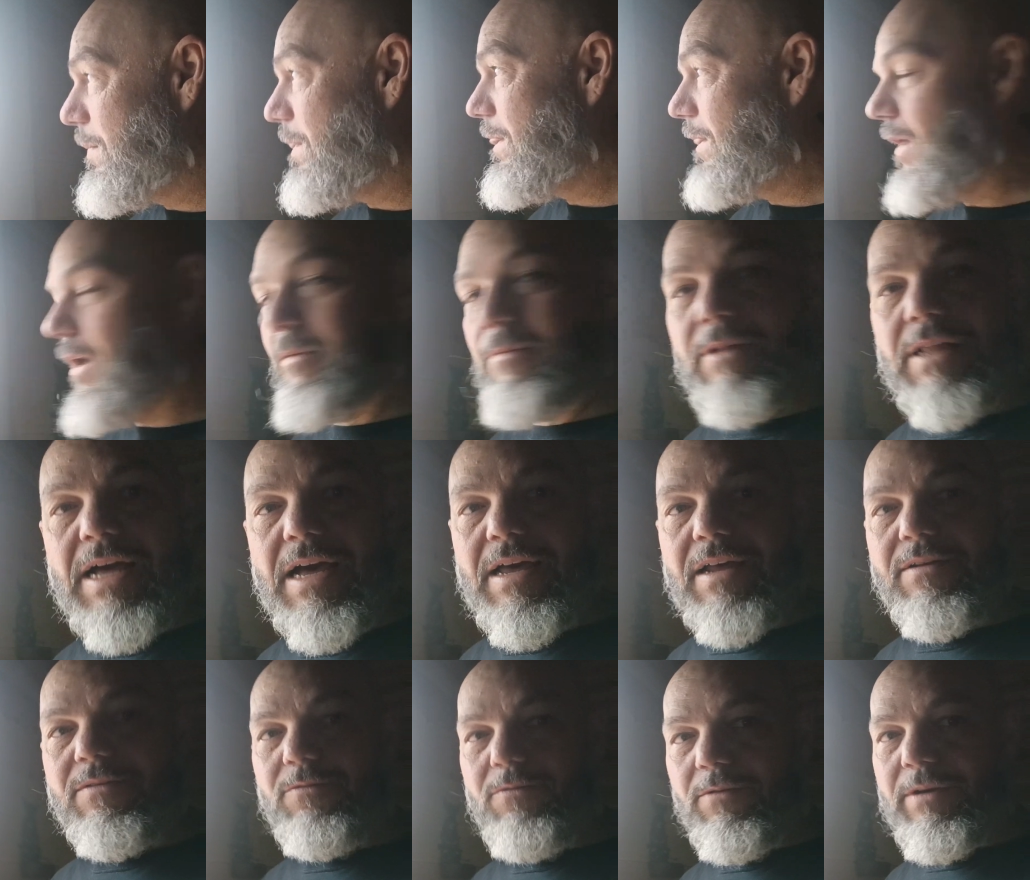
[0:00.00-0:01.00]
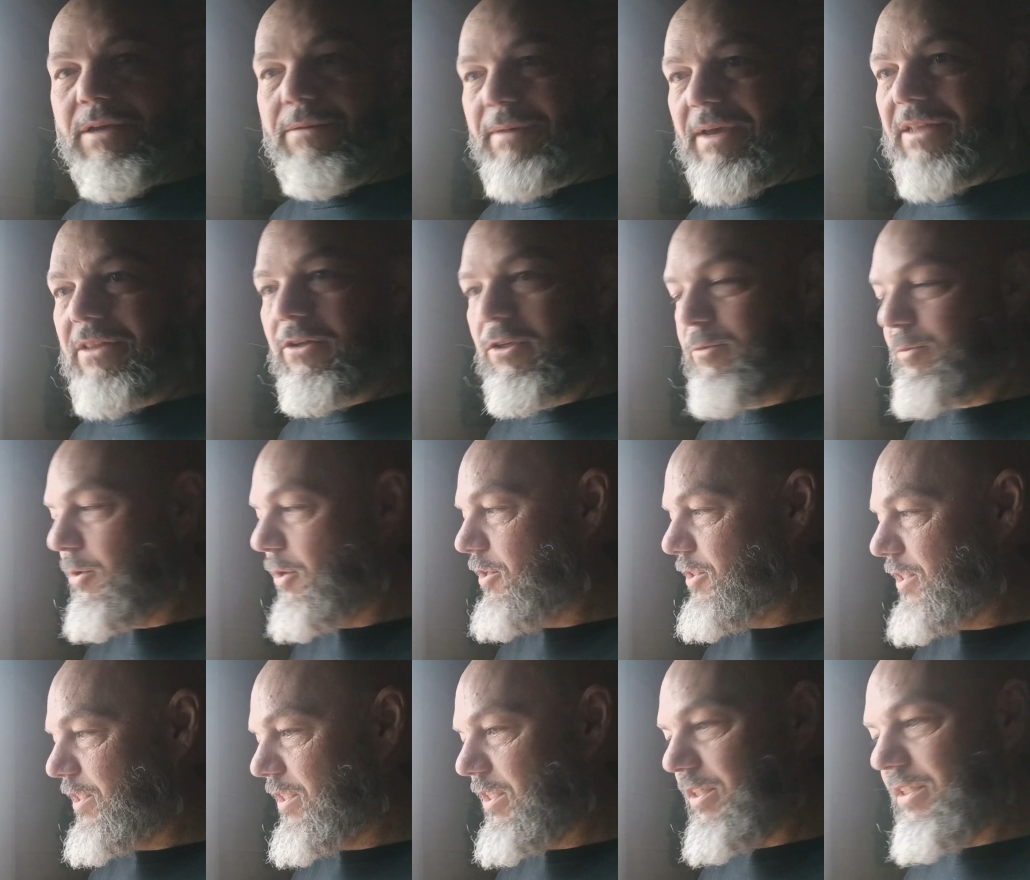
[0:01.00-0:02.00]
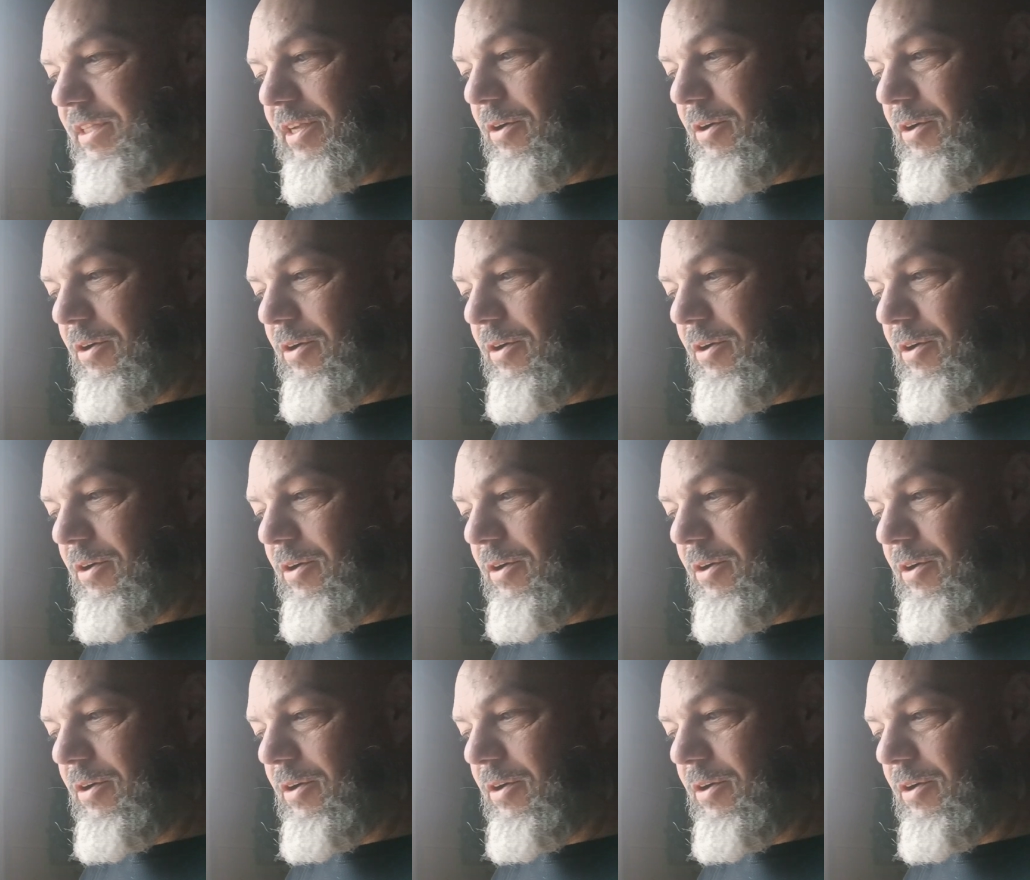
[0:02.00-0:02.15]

I'm glad we made those purchases.